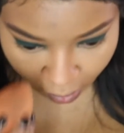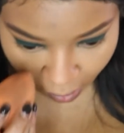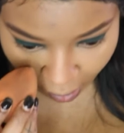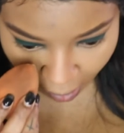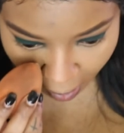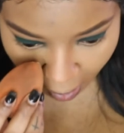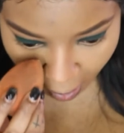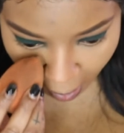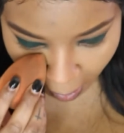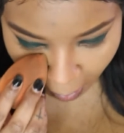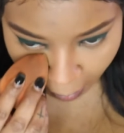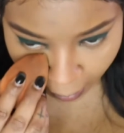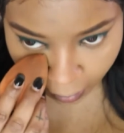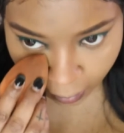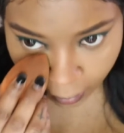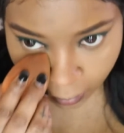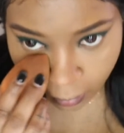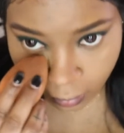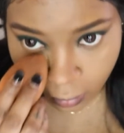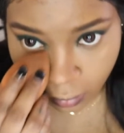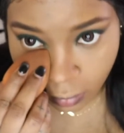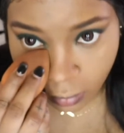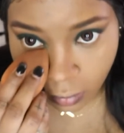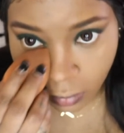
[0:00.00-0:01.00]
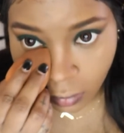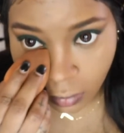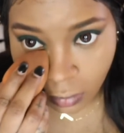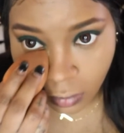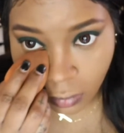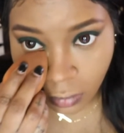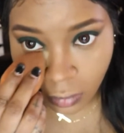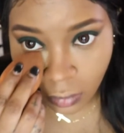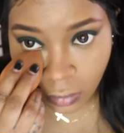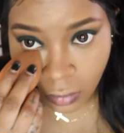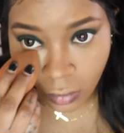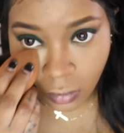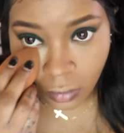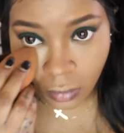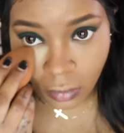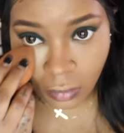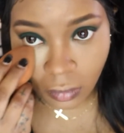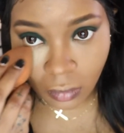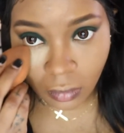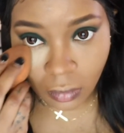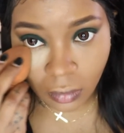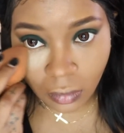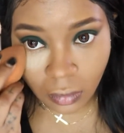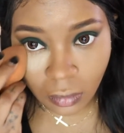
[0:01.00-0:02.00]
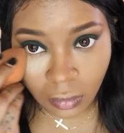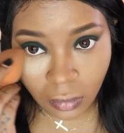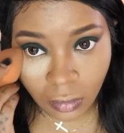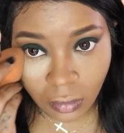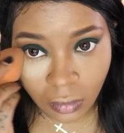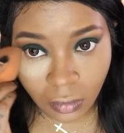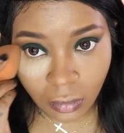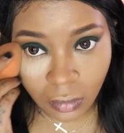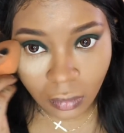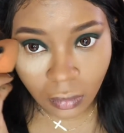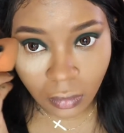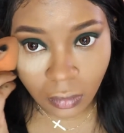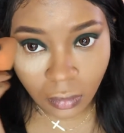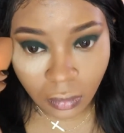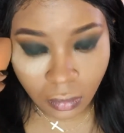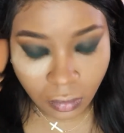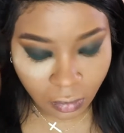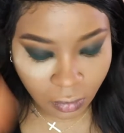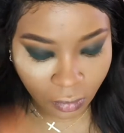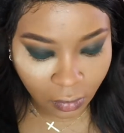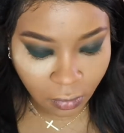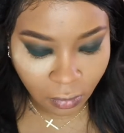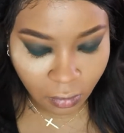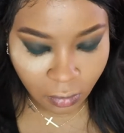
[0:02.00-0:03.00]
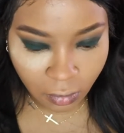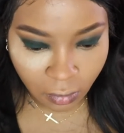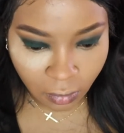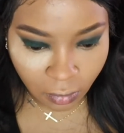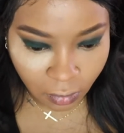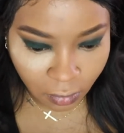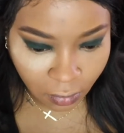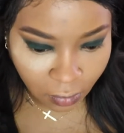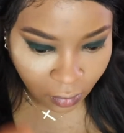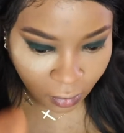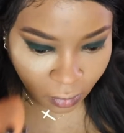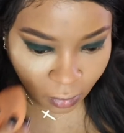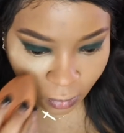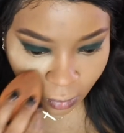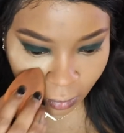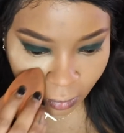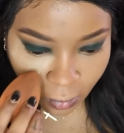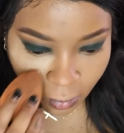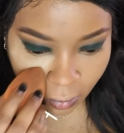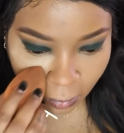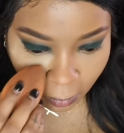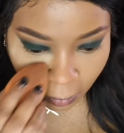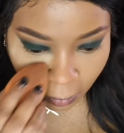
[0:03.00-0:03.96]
I just was experimenting and I liked it the way it looks. So